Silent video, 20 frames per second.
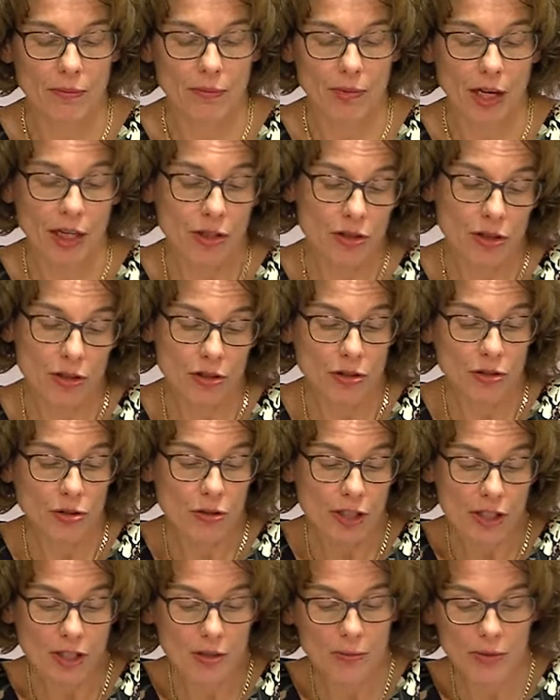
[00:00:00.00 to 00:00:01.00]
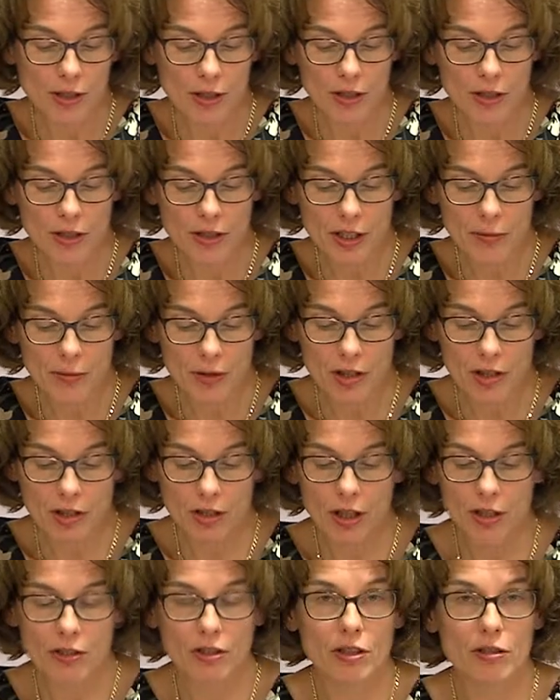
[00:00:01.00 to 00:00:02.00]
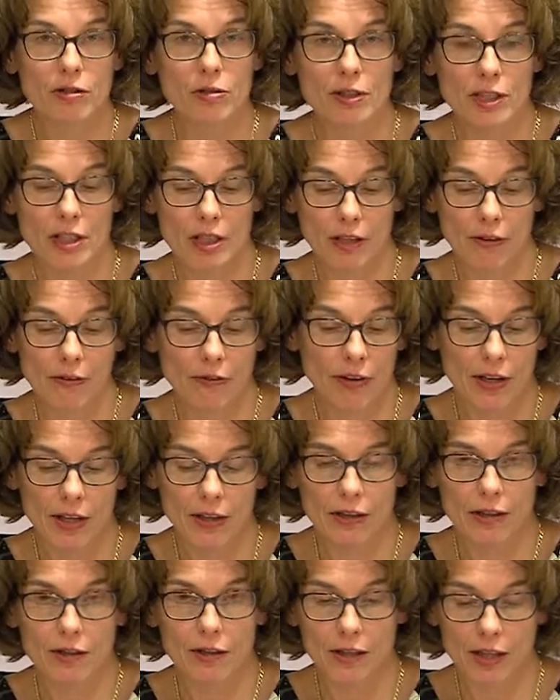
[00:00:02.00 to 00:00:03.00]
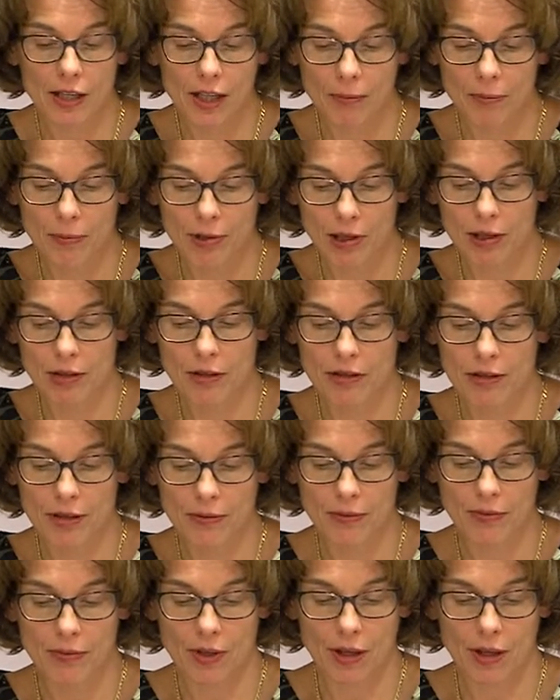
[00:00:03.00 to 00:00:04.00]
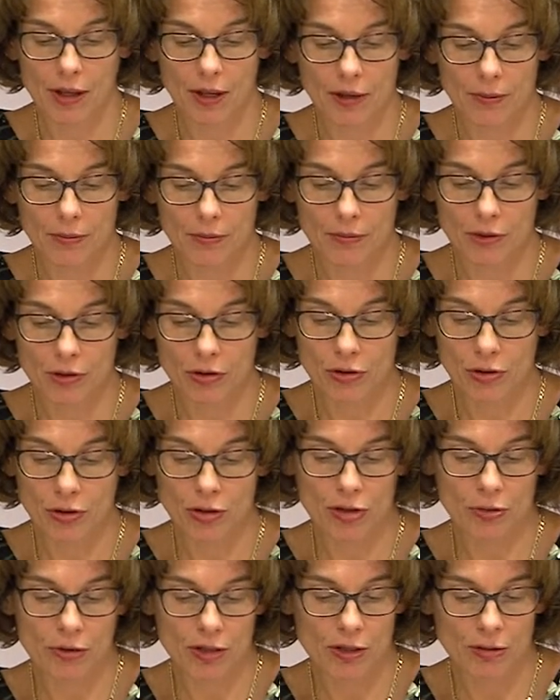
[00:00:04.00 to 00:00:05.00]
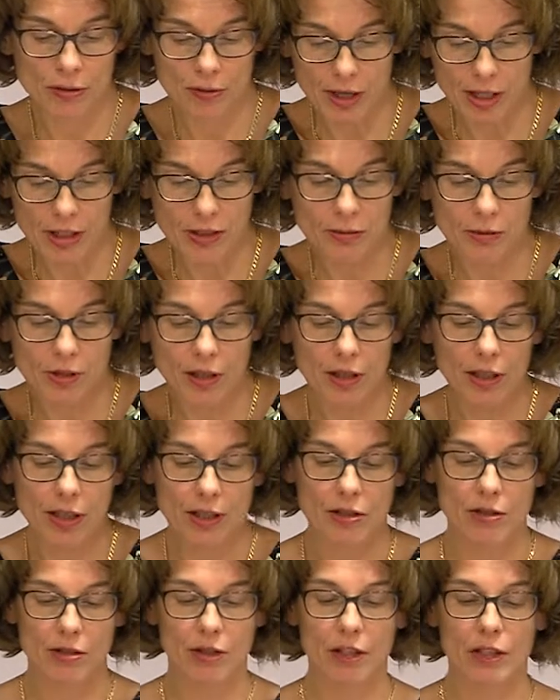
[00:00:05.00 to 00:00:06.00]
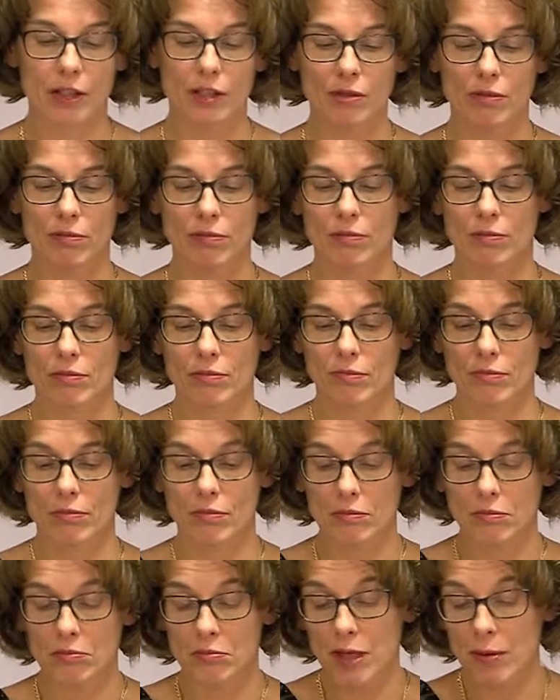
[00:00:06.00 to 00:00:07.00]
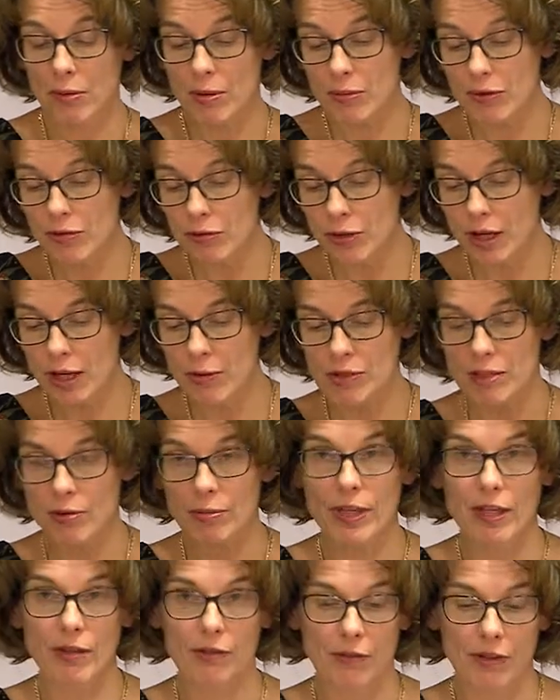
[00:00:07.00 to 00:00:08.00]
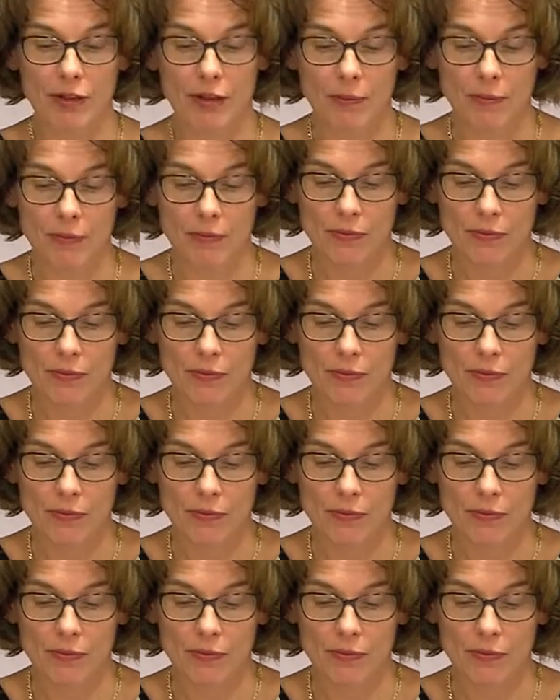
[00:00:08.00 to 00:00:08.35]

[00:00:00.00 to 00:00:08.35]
I chose Judaism because that was a culture to which I felt that I belonged. The choice was gradual and started maybe before I was aware of it.